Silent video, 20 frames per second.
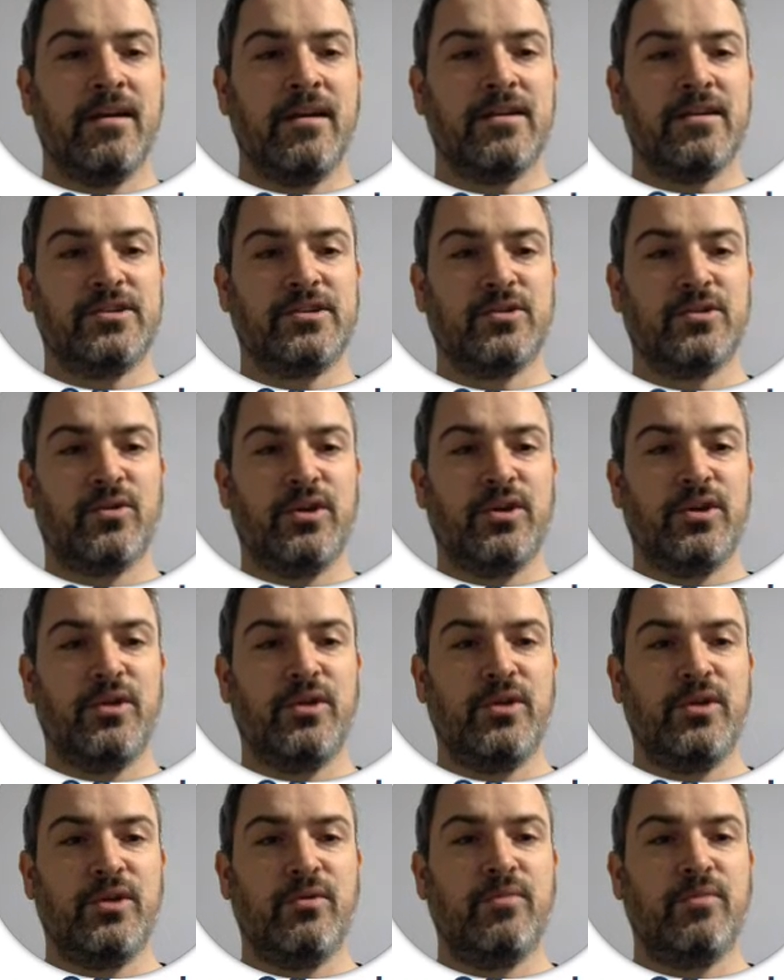So you would
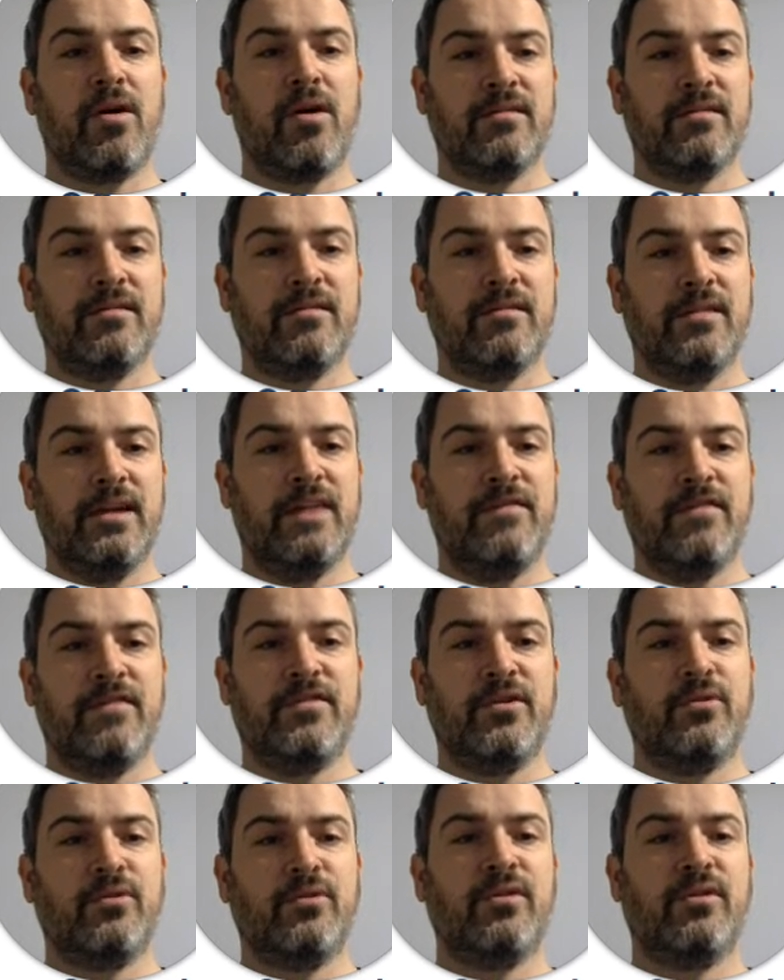mark, if you've
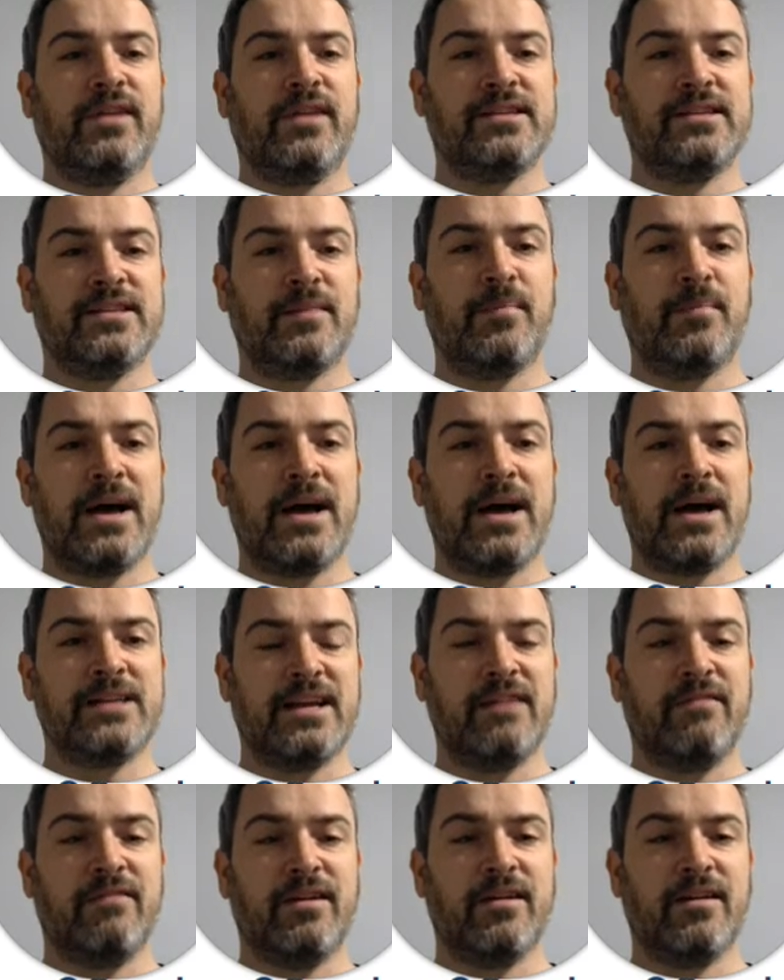done all the things in the pass
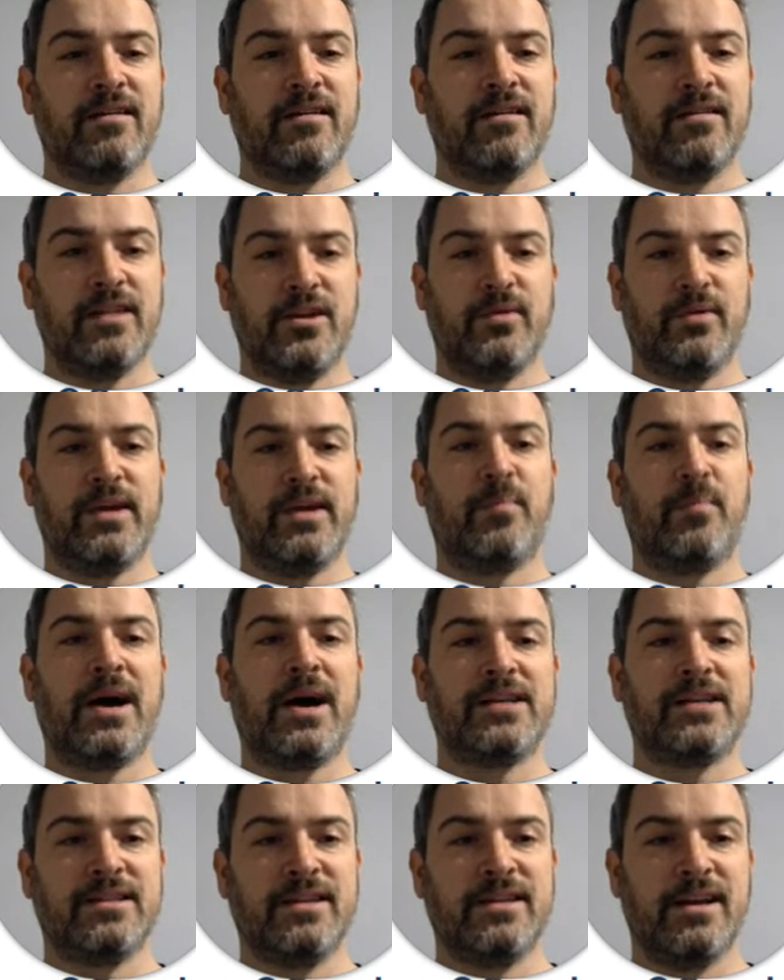area, then you get a
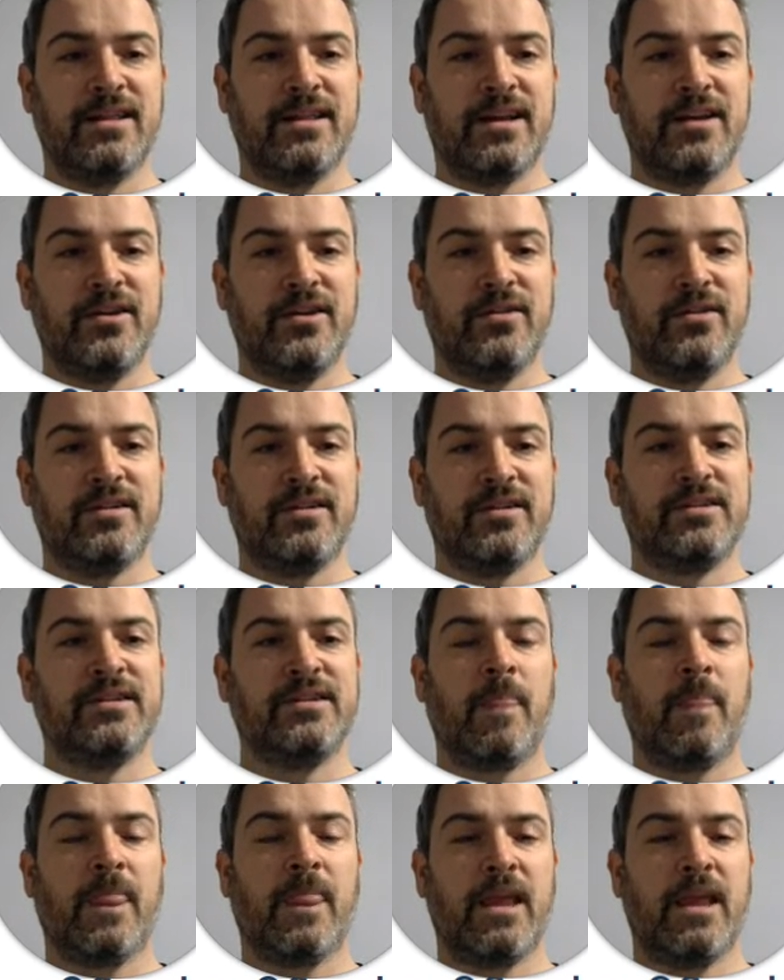pass in that unit.
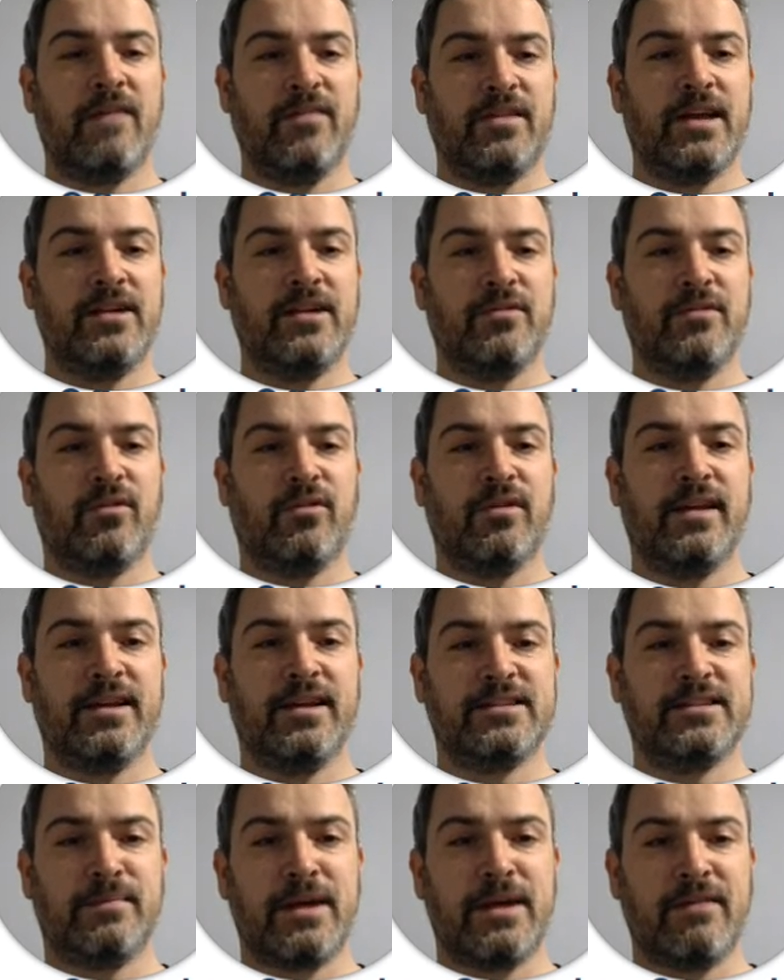If you then do all the things
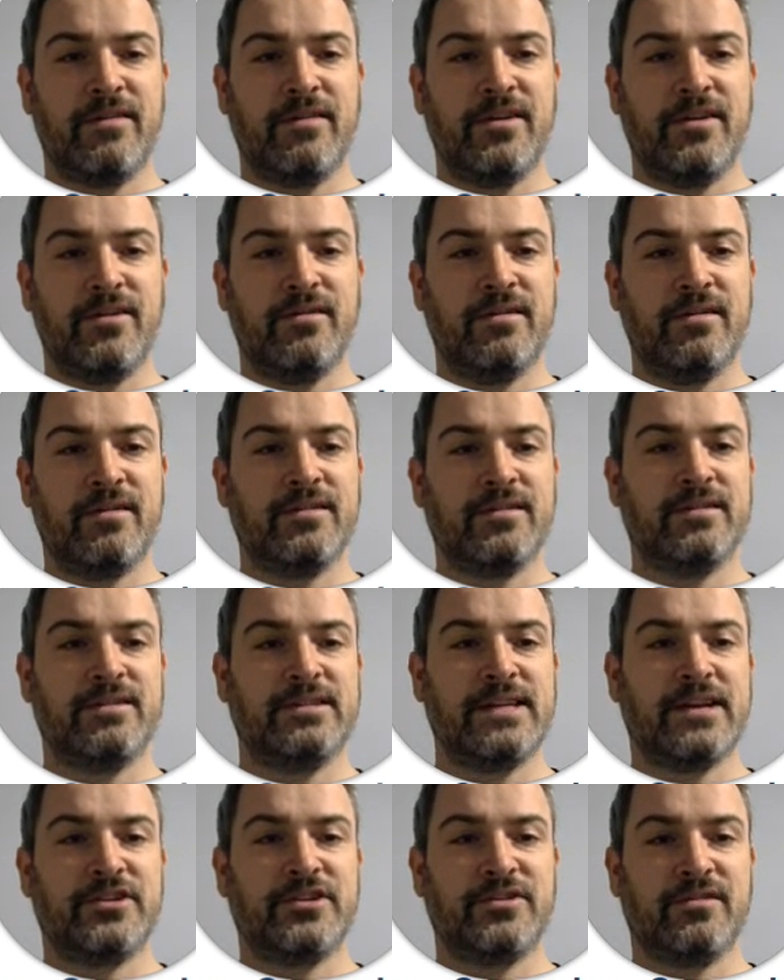in the merit unit
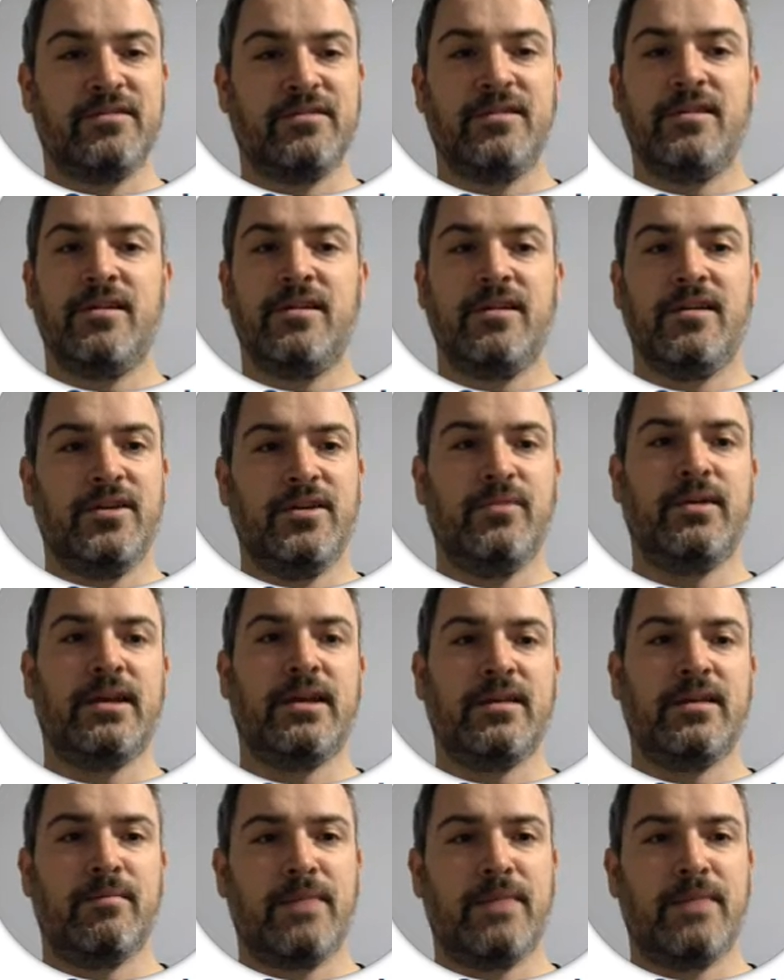section, you get the
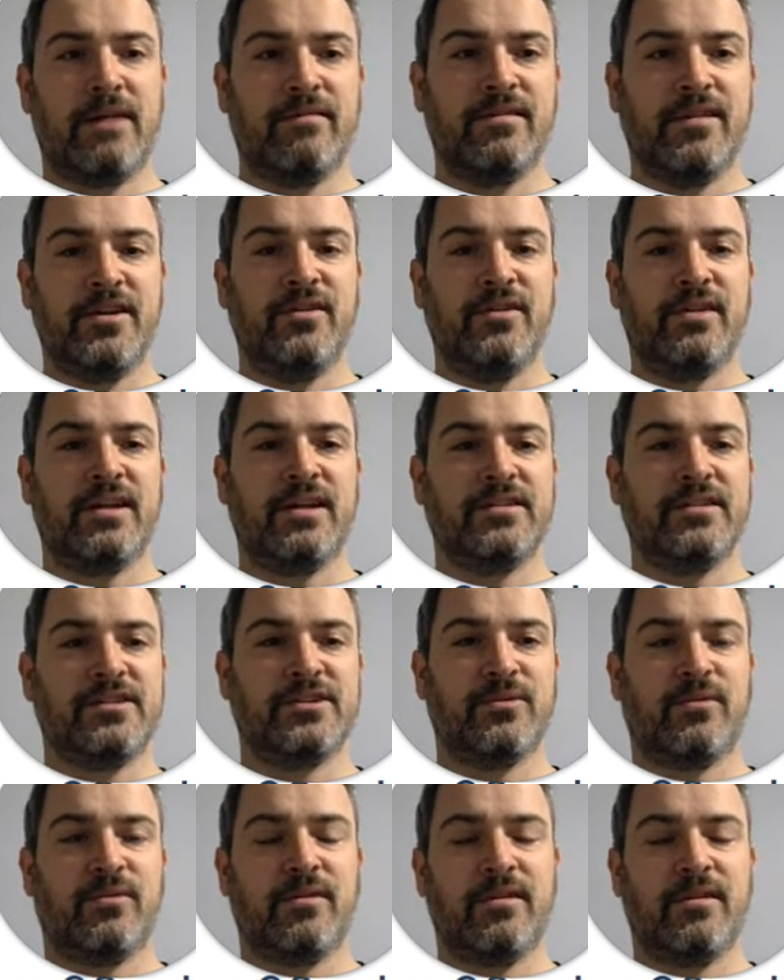merit in the unit, and so
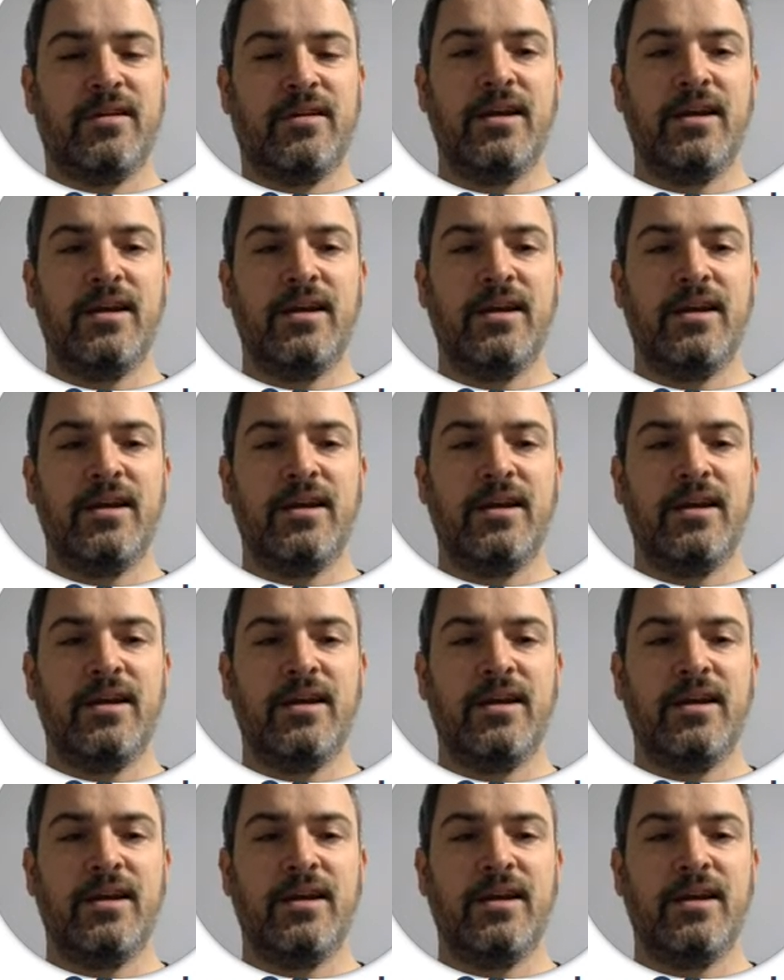on.